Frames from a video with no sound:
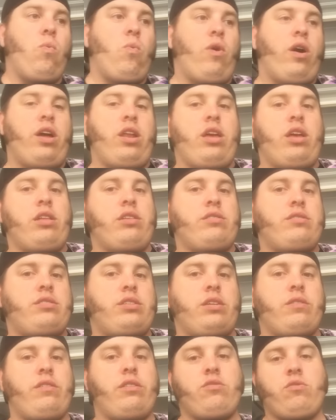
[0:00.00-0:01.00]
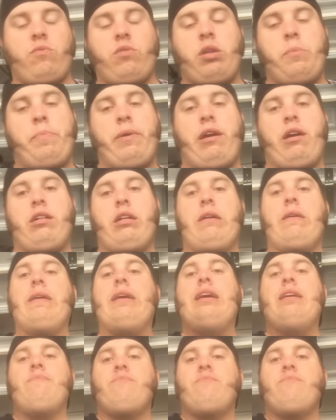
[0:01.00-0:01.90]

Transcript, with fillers: one in series, or one in parallel?